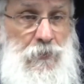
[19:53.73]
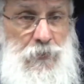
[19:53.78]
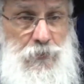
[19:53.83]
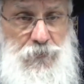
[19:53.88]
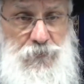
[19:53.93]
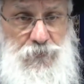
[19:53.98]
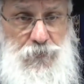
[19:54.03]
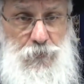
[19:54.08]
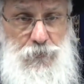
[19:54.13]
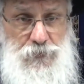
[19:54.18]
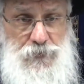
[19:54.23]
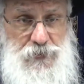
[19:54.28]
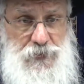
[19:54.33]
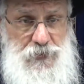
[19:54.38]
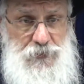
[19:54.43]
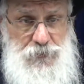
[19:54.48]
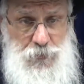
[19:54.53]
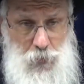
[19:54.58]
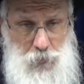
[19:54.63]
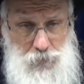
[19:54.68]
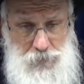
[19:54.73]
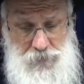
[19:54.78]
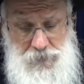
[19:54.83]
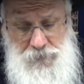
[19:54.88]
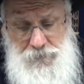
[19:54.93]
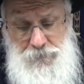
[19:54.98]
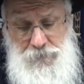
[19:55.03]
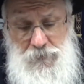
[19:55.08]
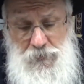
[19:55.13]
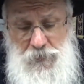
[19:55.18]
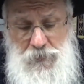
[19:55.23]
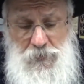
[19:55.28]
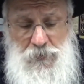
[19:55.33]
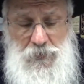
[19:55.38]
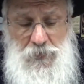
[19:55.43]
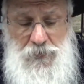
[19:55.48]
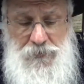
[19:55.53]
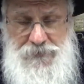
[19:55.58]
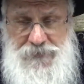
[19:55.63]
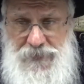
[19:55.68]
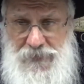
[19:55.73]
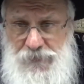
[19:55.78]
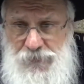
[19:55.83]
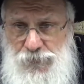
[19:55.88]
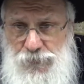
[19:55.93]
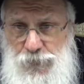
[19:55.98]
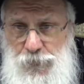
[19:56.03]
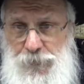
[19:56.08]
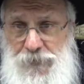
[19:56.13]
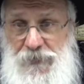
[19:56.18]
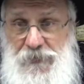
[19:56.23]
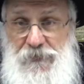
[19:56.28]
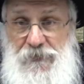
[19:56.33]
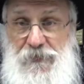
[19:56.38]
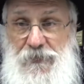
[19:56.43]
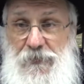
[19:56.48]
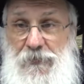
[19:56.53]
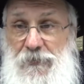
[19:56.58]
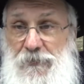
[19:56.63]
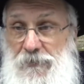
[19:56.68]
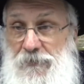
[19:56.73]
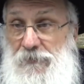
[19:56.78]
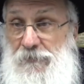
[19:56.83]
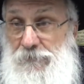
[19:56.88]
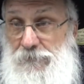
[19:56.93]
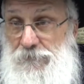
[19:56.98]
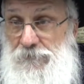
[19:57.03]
So she told him that during the